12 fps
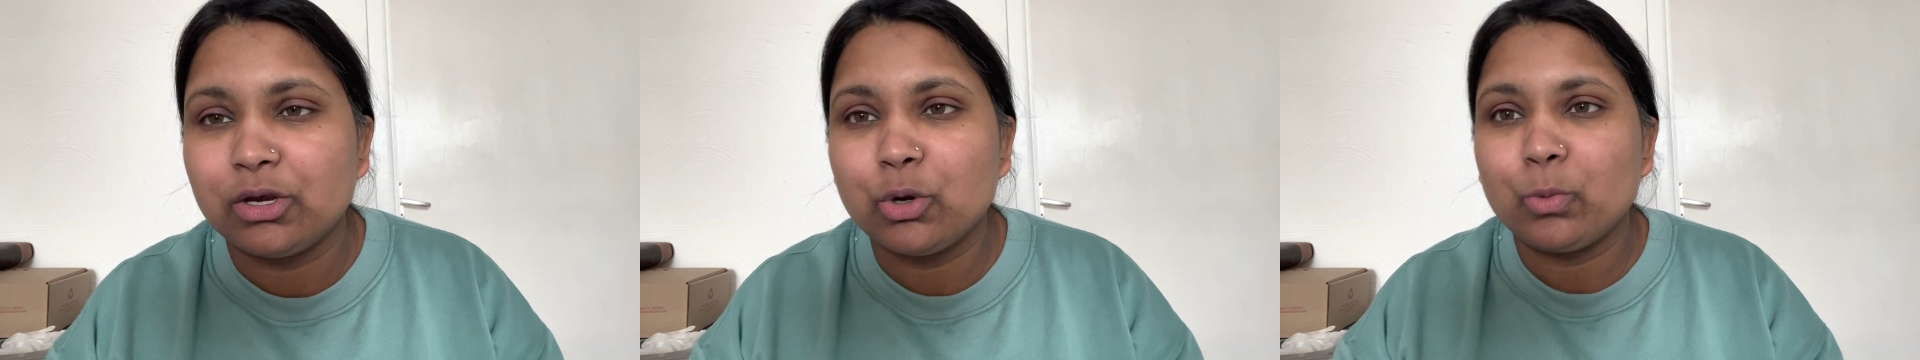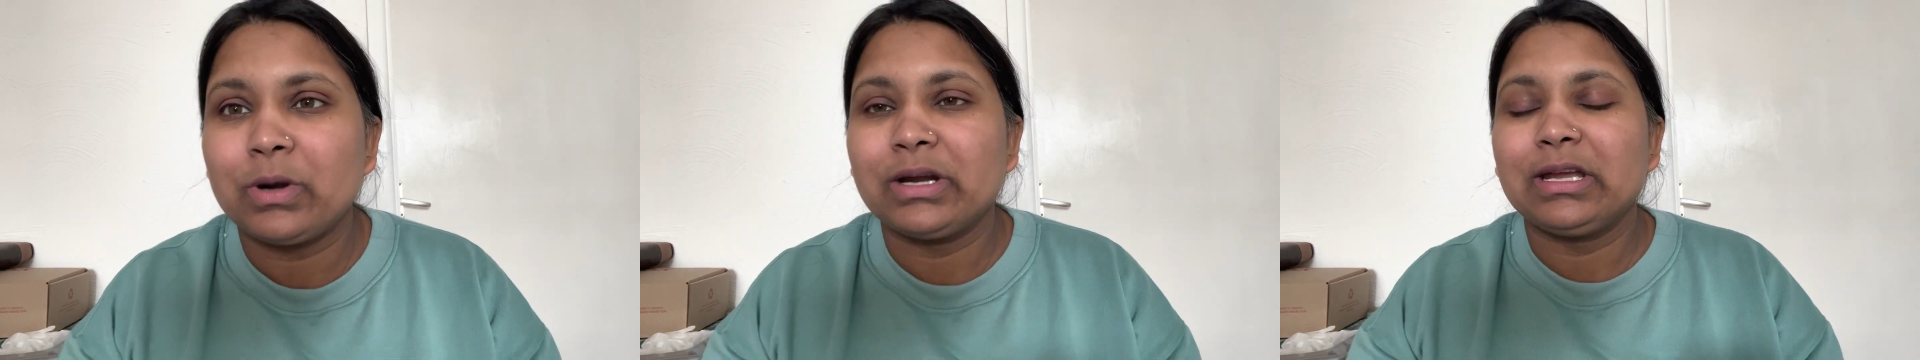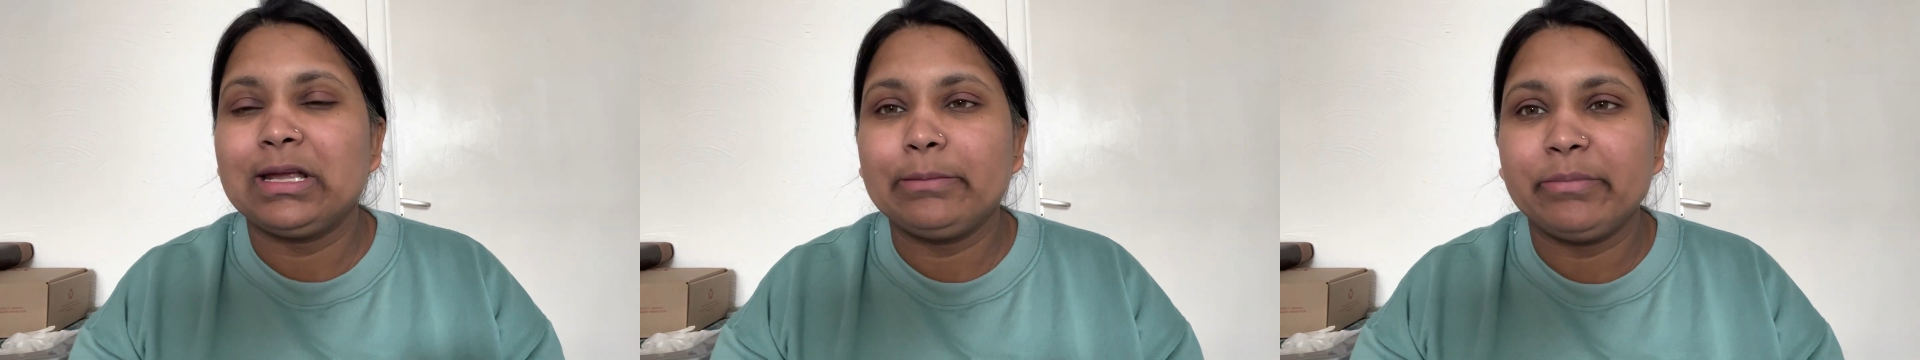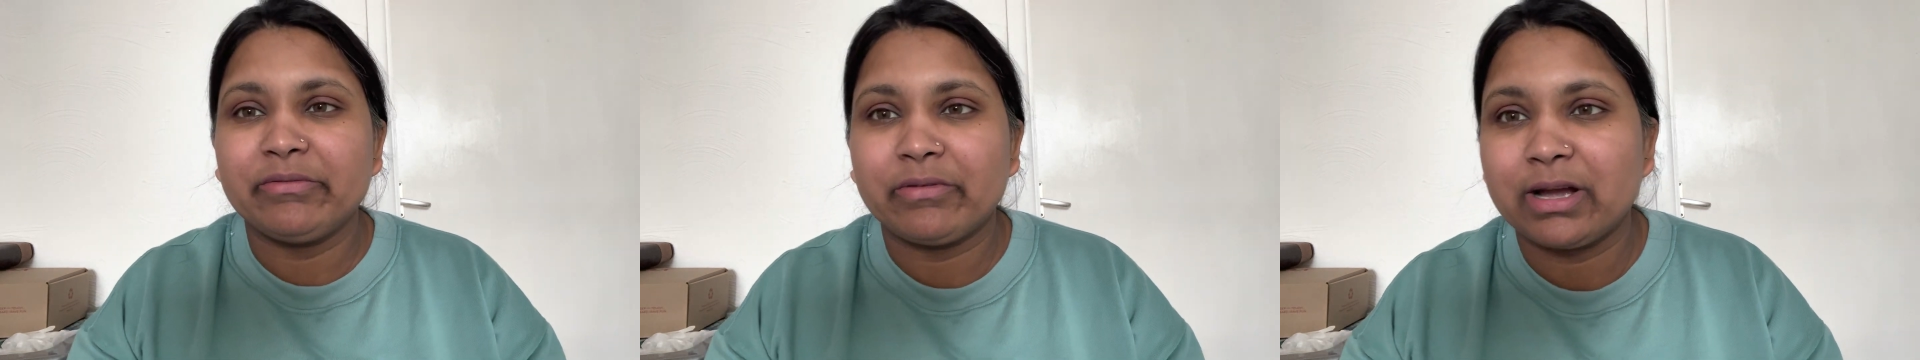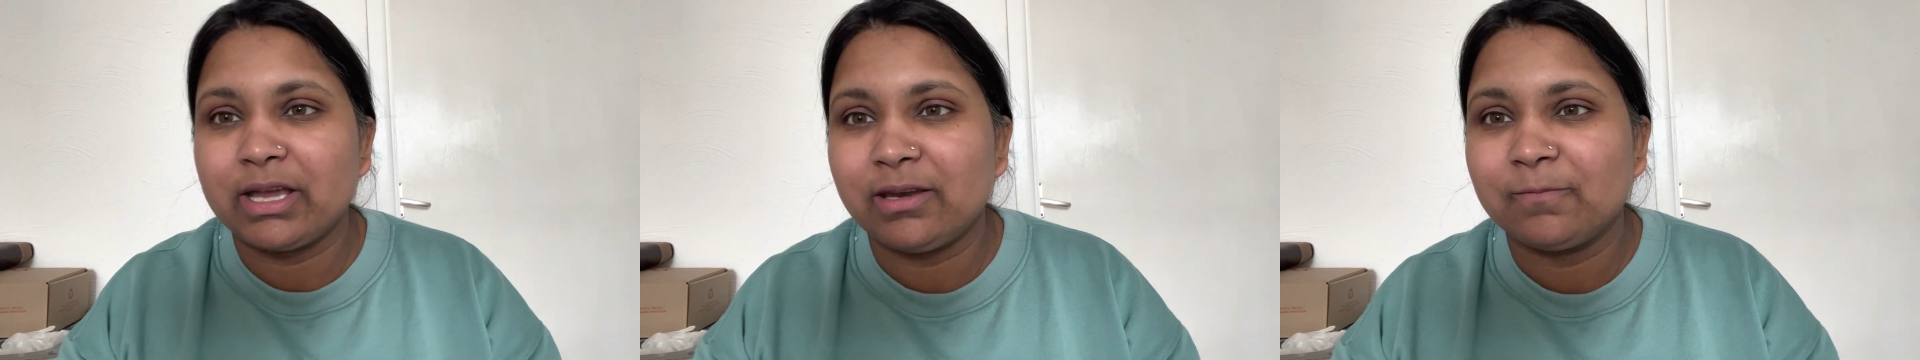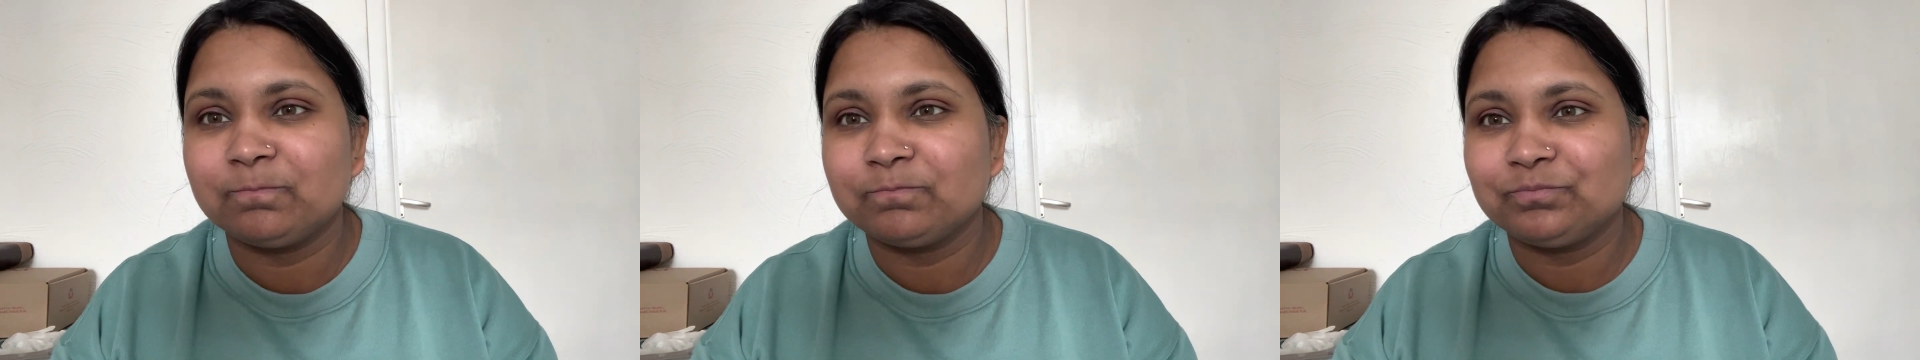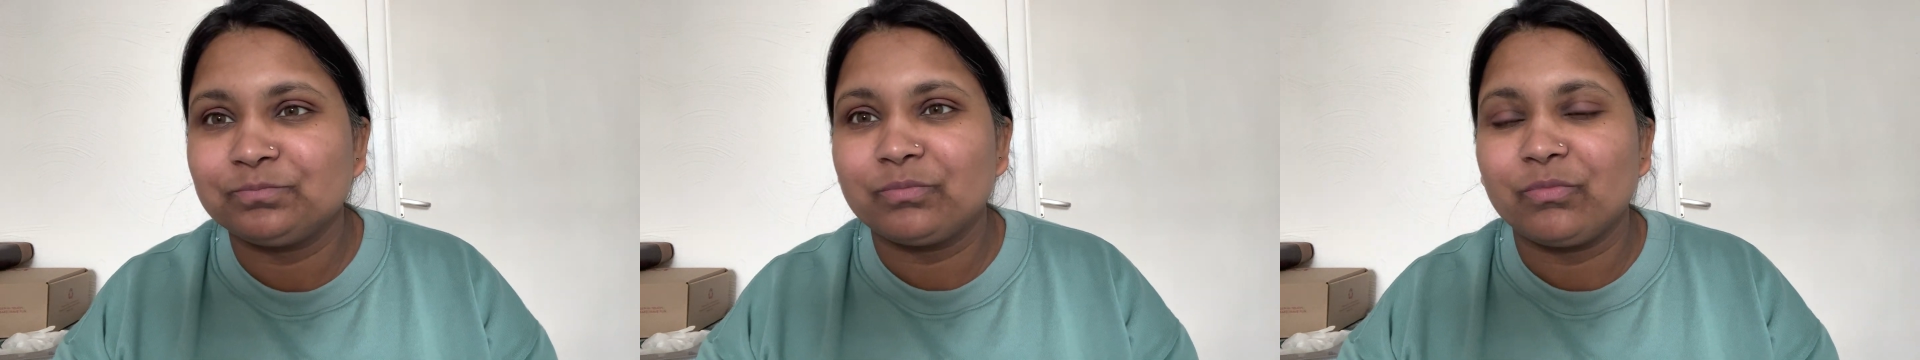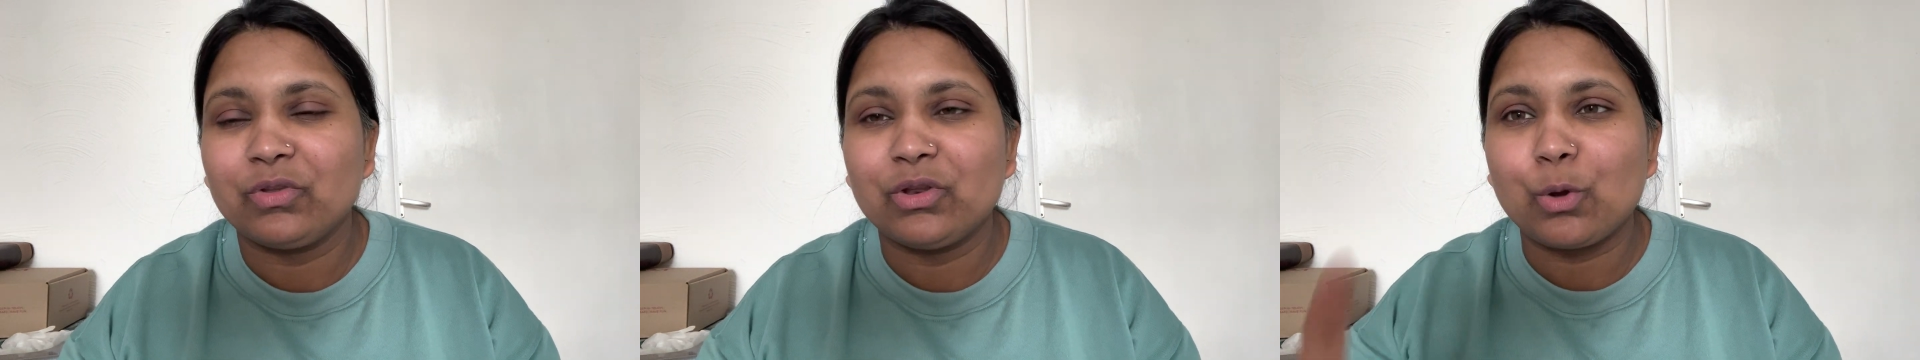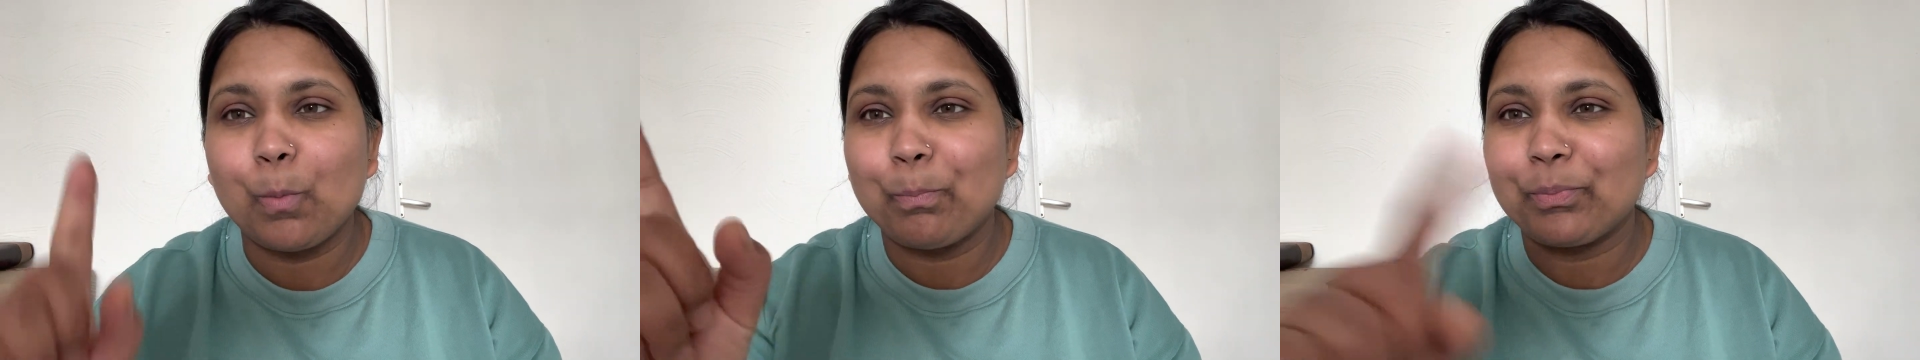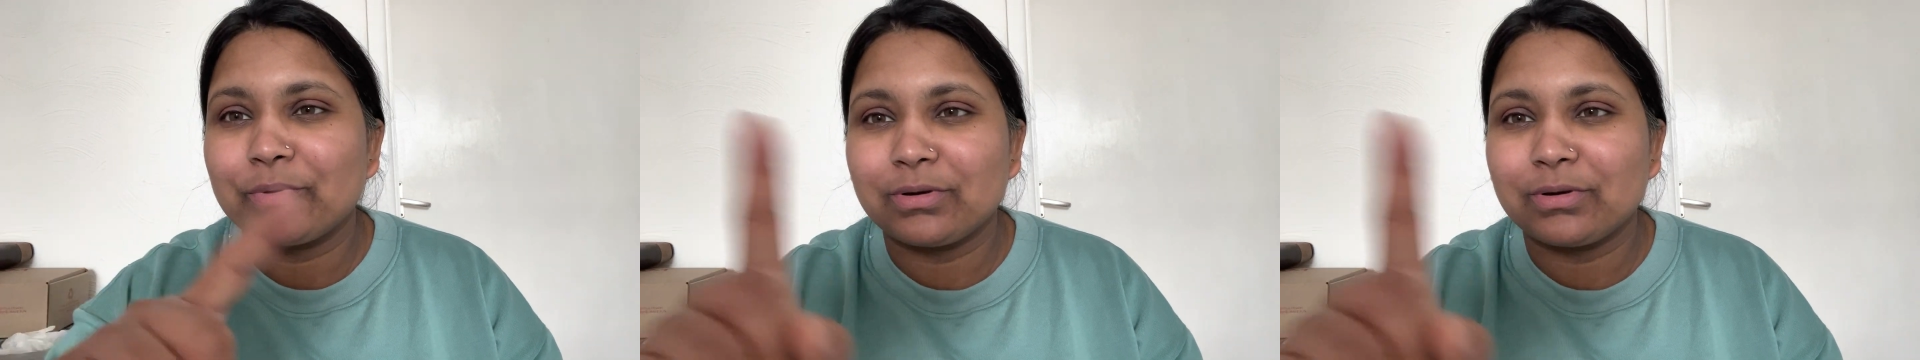Don't worry, he'll be fine. Nope.